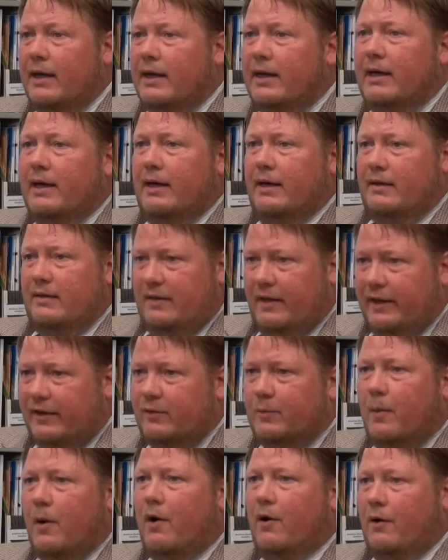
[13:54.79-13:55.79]
it takes
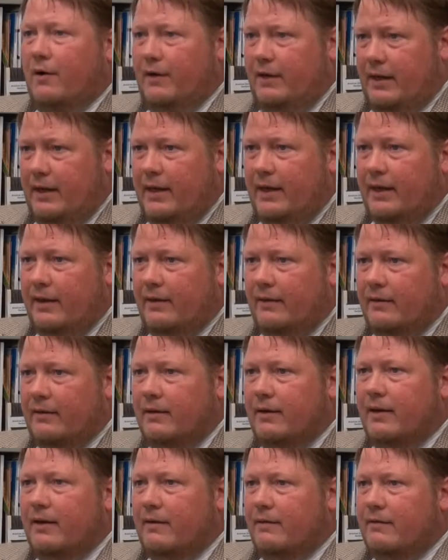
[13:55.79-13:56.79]
part in
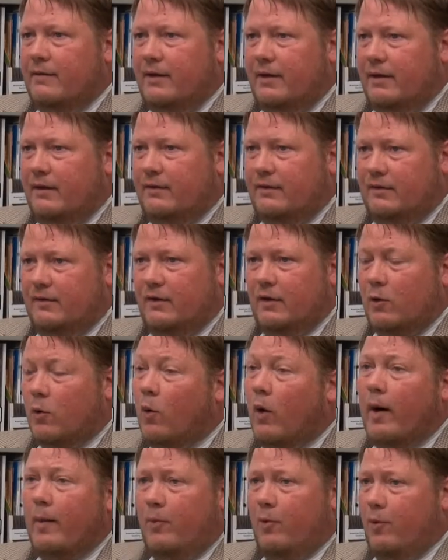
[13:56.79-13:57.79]
these
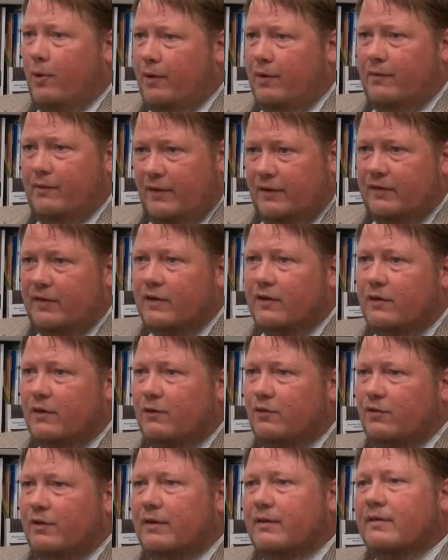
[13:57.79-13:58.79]
cooperative
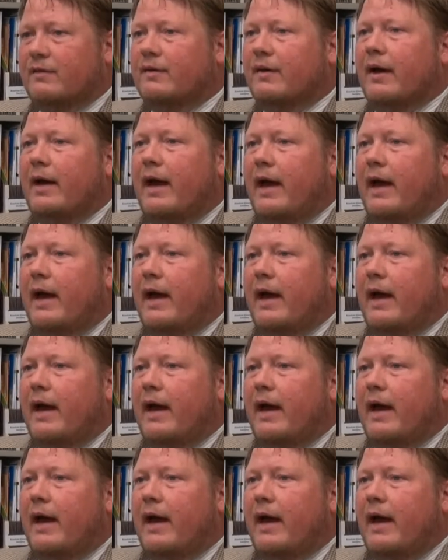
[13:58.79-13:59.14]
institutions.